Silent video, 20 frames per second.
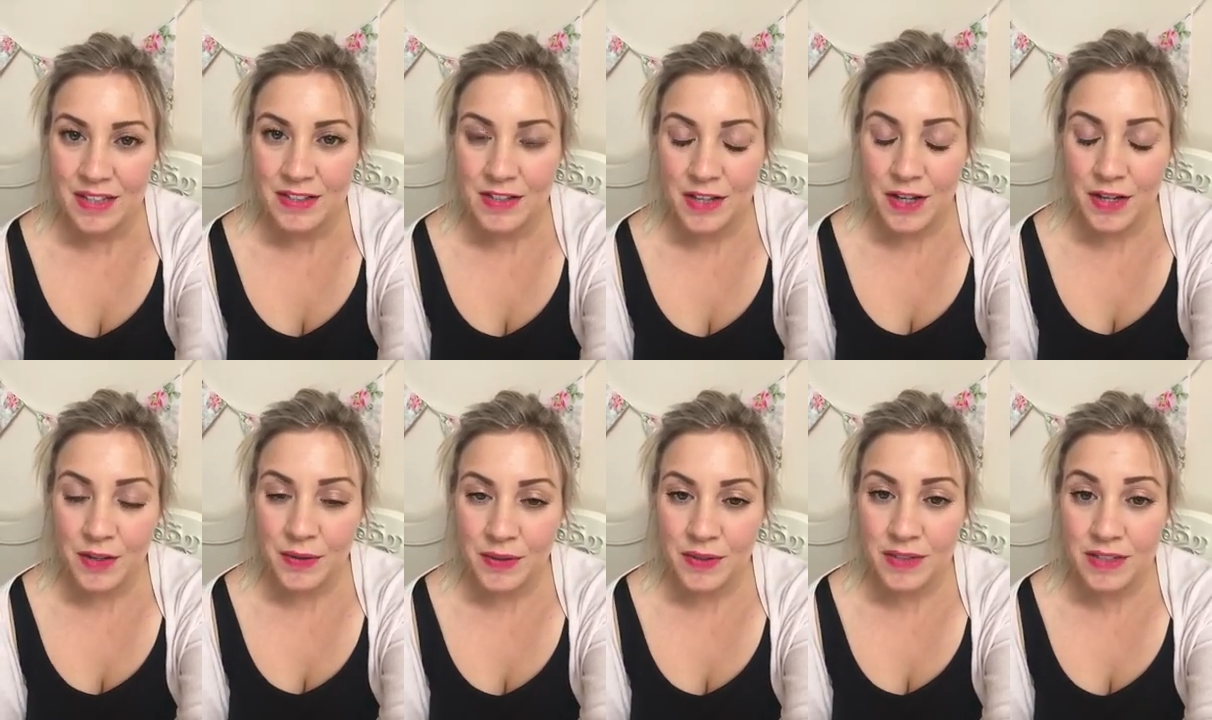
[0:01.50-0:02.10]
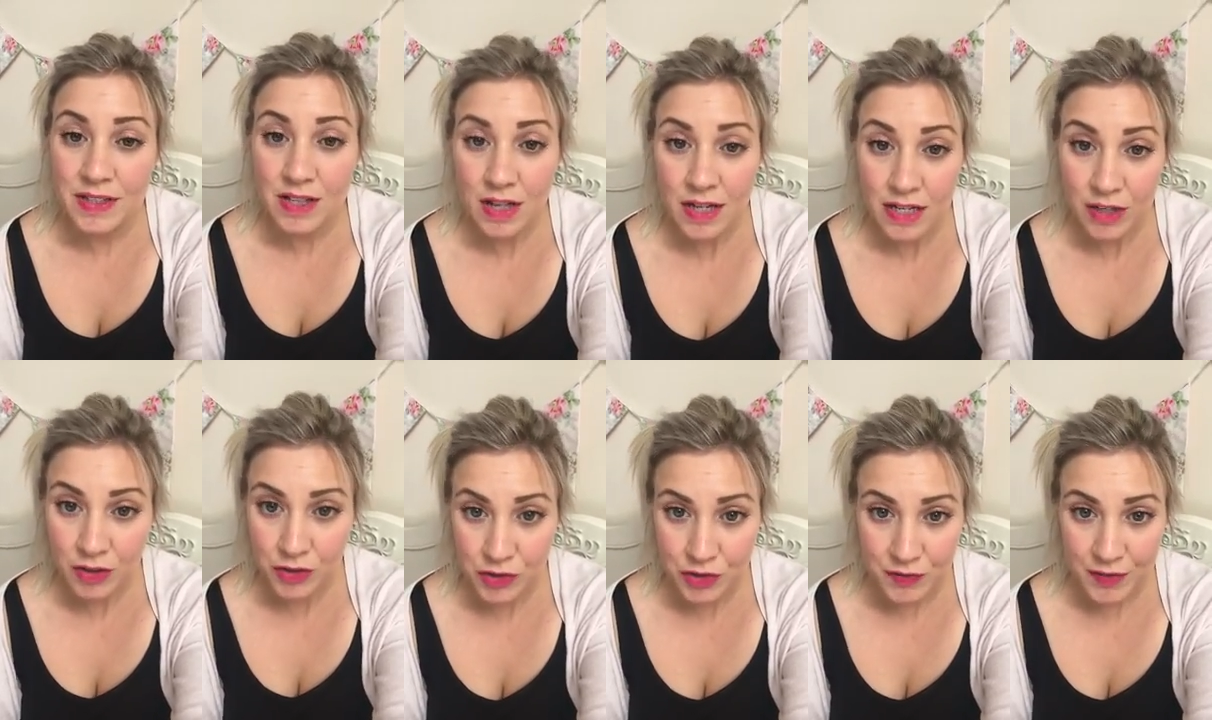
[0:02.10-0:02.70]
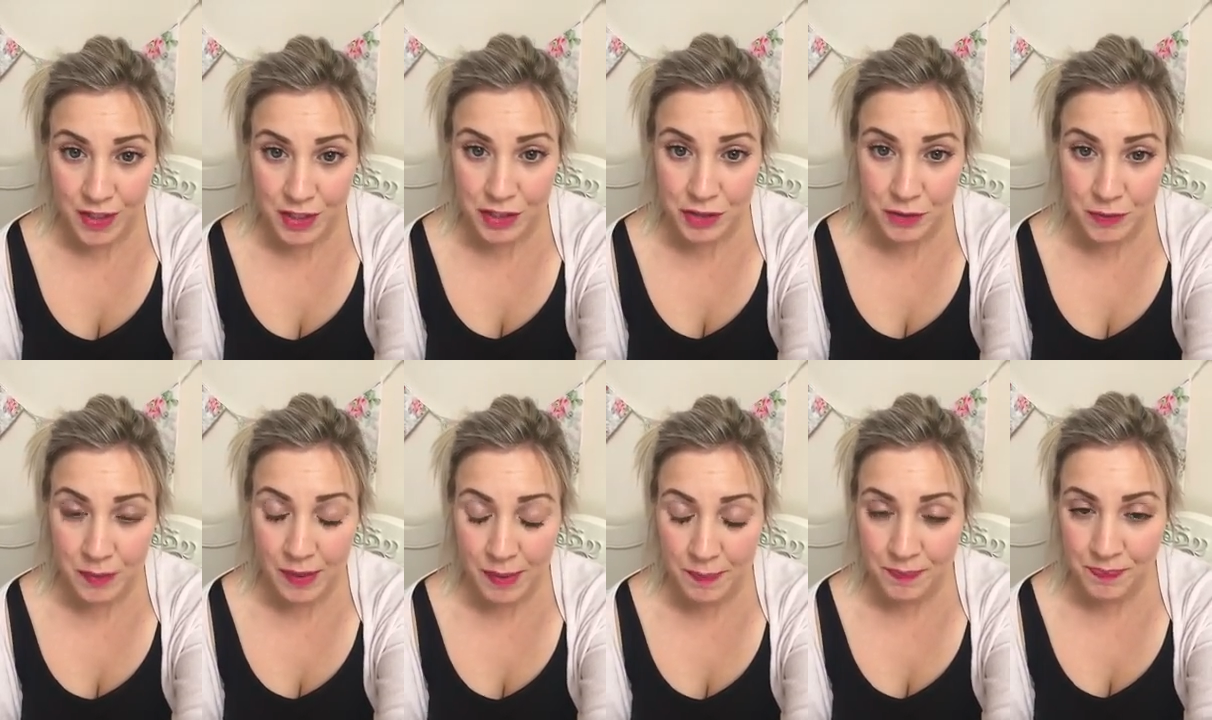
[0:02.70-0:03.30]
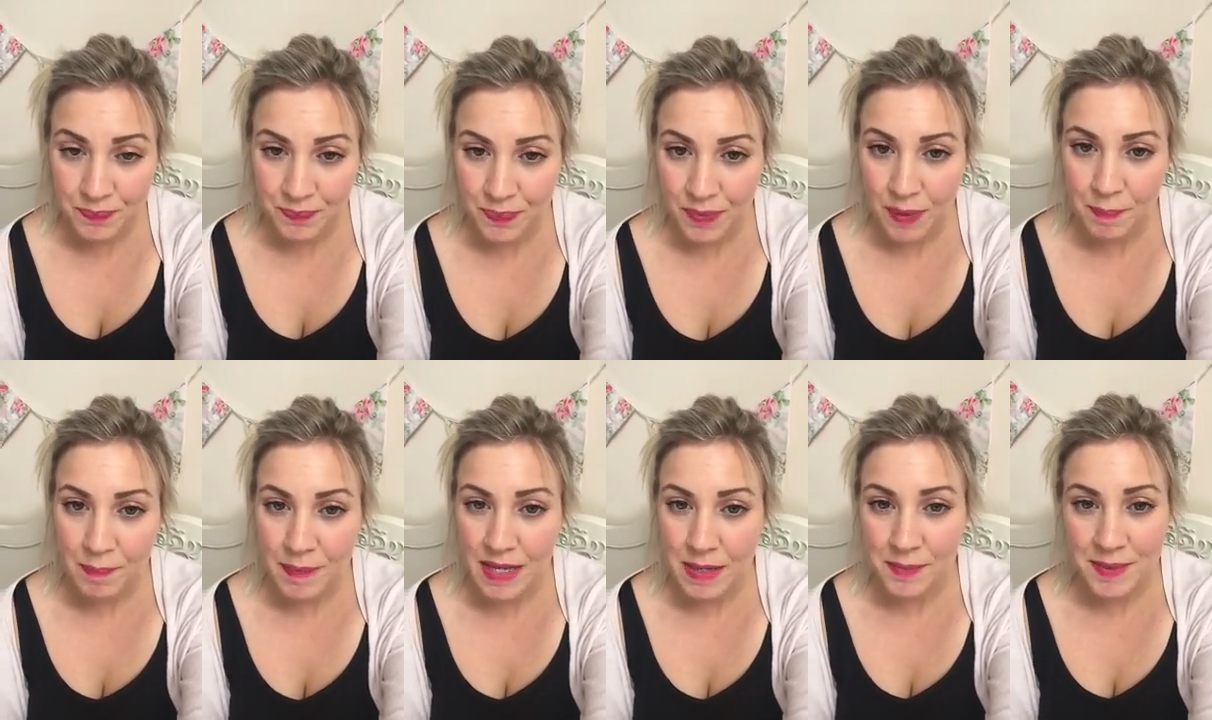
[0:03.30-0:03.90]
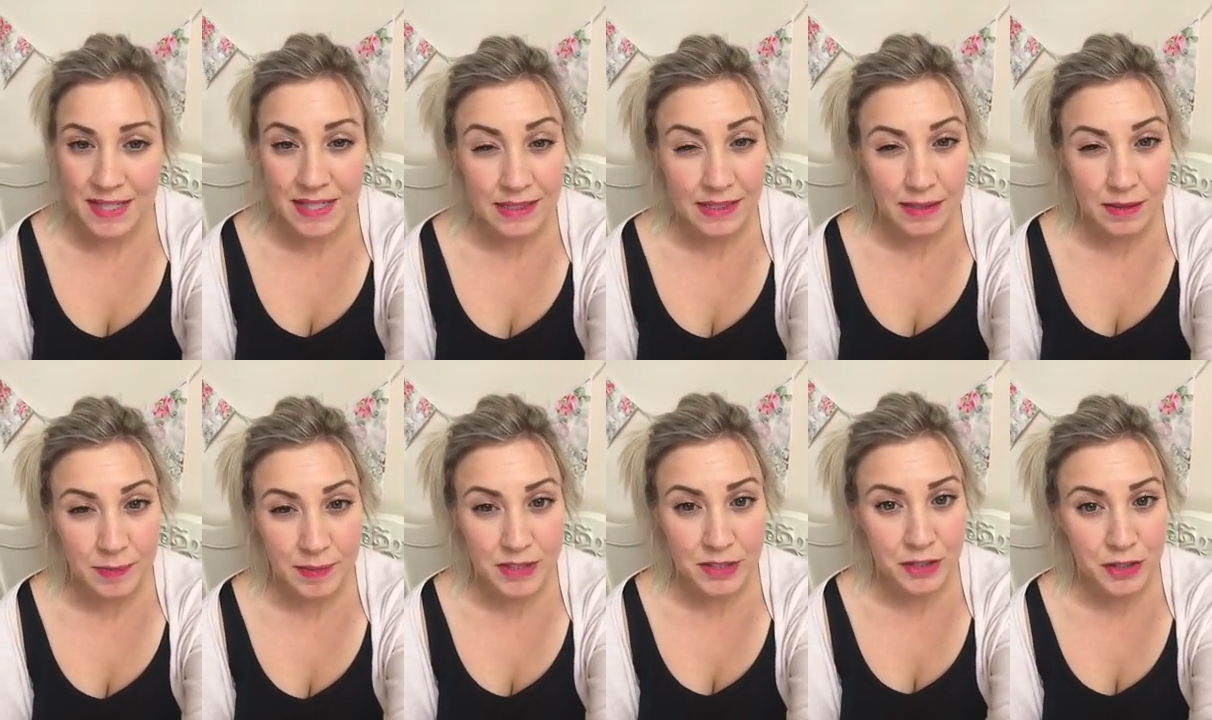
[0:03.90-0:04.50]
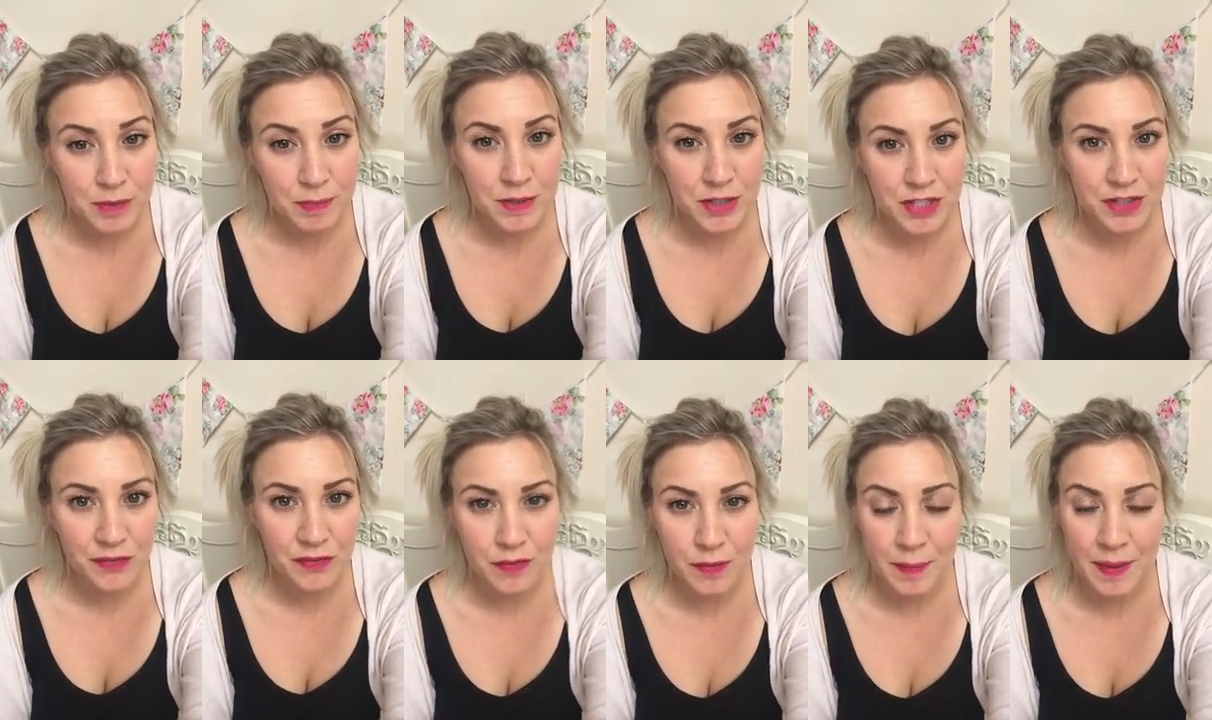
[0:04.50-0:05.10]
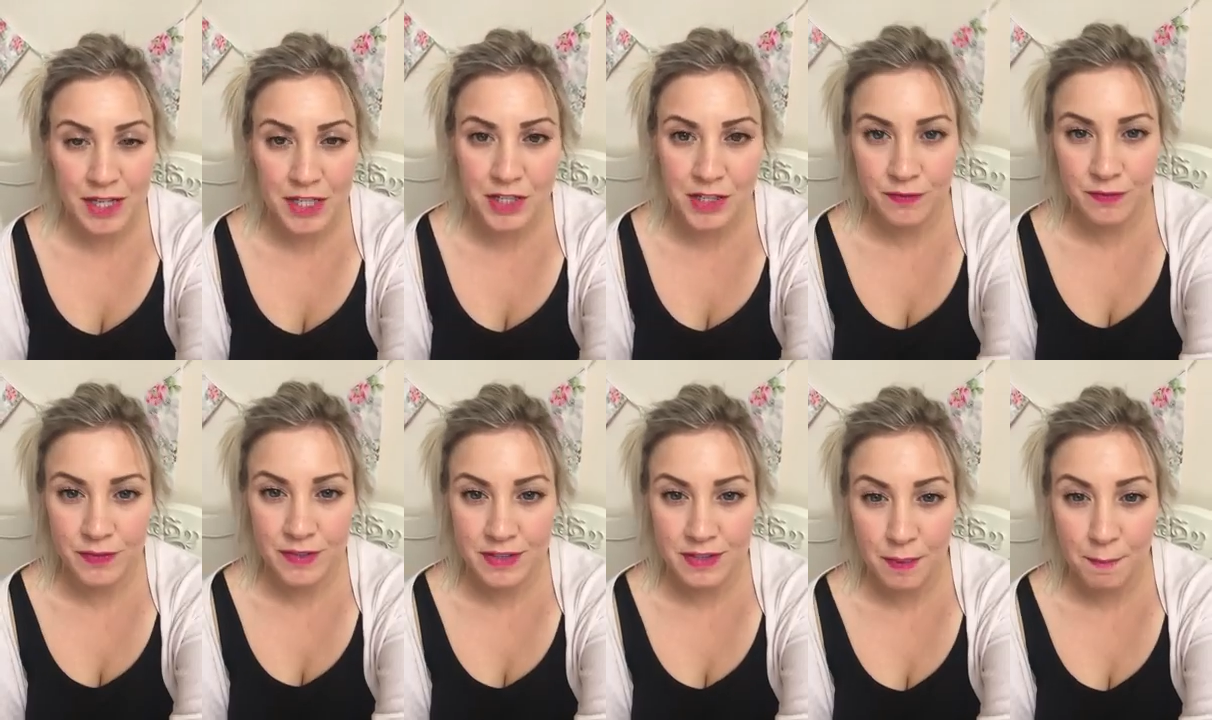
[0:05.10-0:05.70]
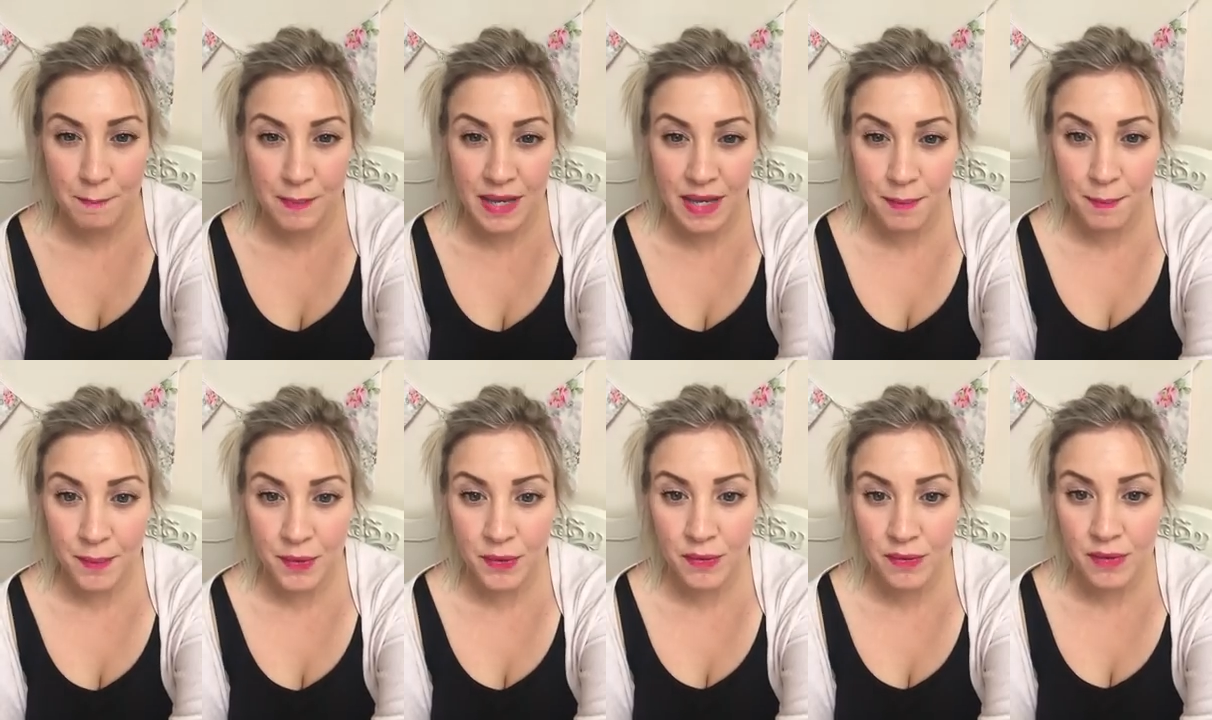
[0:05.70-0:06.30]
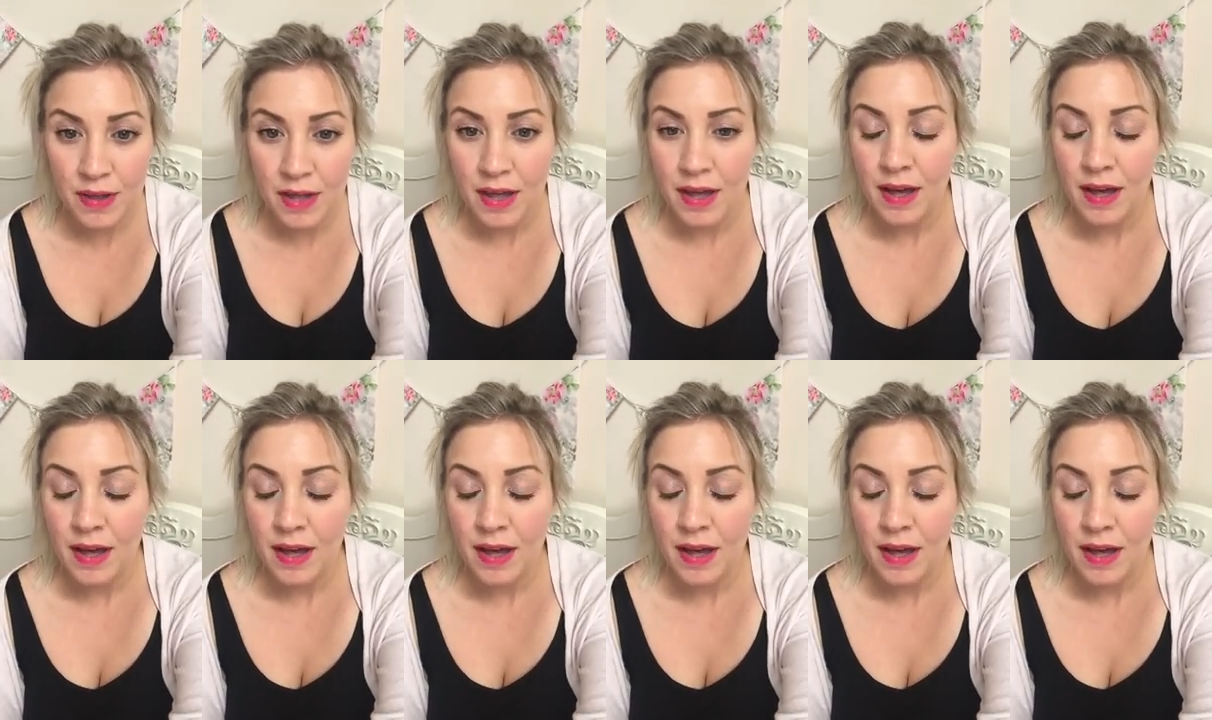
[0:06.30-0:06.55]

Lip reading: So, slightly controversial one, maybe a little bit too much information for some people.